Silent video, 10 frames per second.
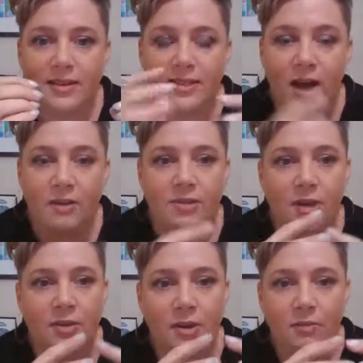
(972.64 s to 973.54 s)
So
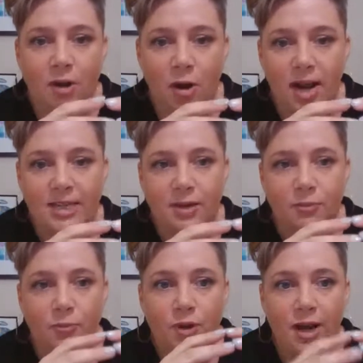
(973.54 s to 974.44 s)
there's no need to
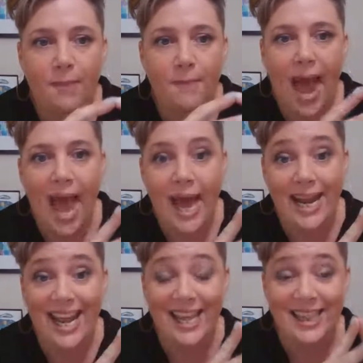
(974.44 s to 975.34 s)
really
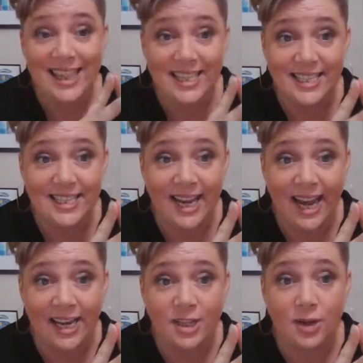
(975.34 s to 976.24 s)
panic at this
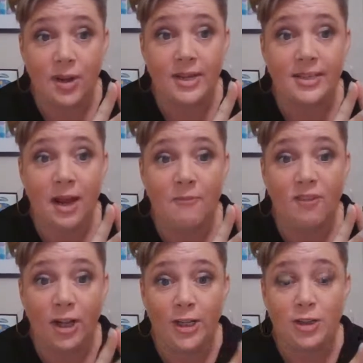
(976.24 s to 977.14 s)
stage. It's a
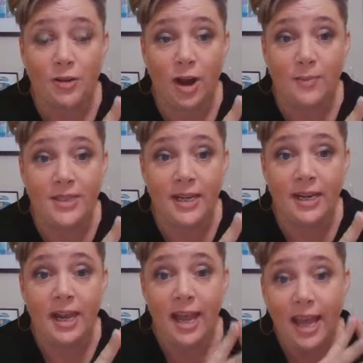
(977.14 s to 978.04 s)
voluntary
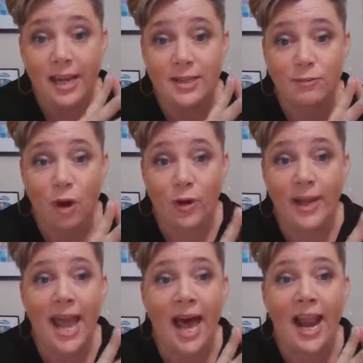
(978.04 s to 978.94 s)
opt-in. It is
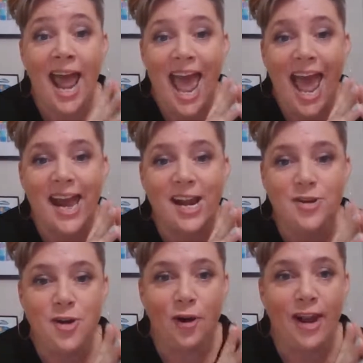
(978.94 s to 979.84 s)
rolling out, and
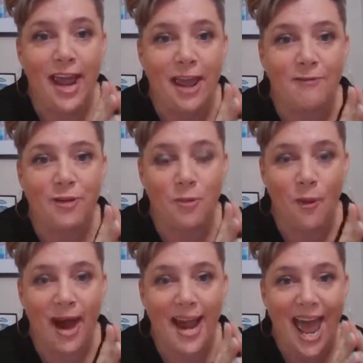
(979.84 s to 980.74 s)
not
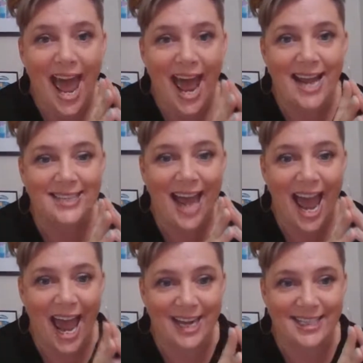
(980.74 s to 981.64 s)
everyone has
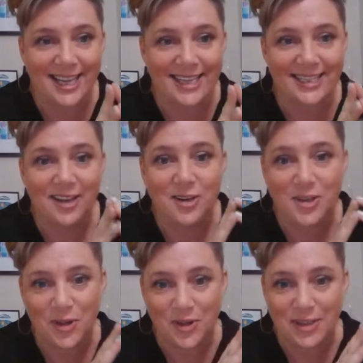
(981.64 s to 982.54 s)
access
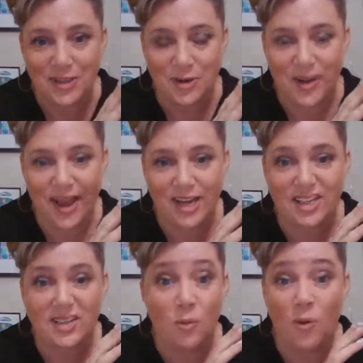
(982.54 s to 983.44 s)
to this new
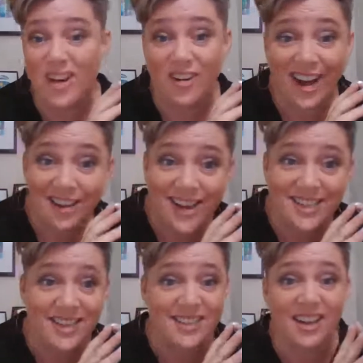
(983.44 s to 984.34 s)
pages. We don't have
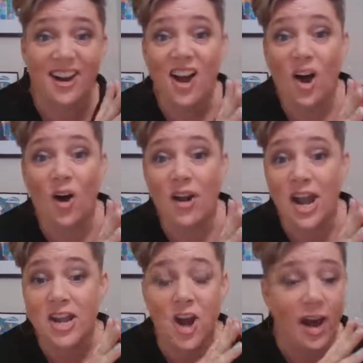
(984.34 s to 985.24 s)
access on
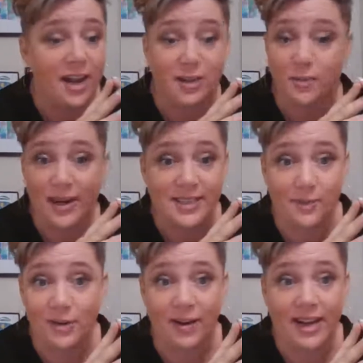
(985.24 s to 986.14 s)
9 of the brands
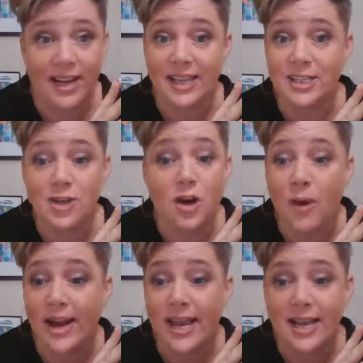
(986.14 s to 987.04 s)
that we run here. There's not
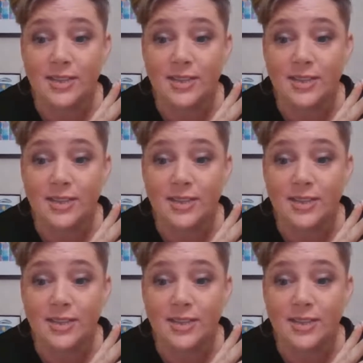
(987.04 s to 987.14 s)
one here.